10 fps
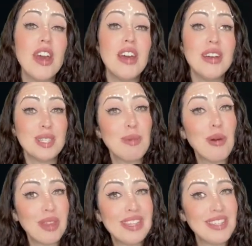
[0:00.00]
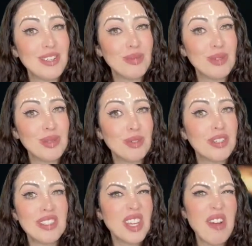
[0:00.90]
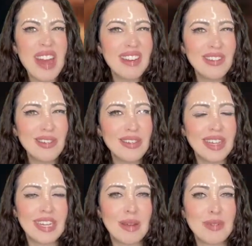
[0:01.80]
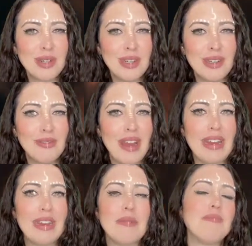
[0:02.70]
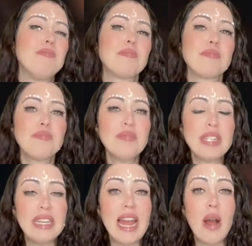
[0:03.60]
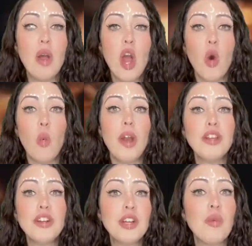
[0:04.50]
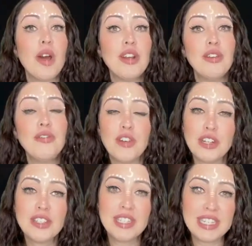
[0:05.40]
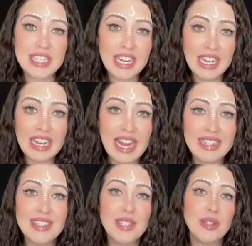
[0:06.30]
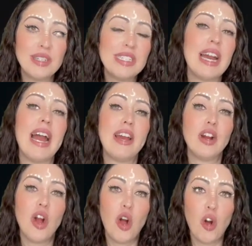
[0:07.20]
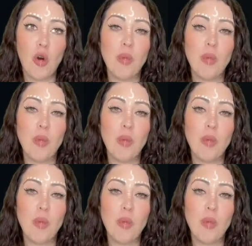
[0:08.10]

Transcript: smoke cleansing tools were, just go ahead and Google it and I'm sure you can find it. Now, what you're going to want to do first is cleanse your entire home.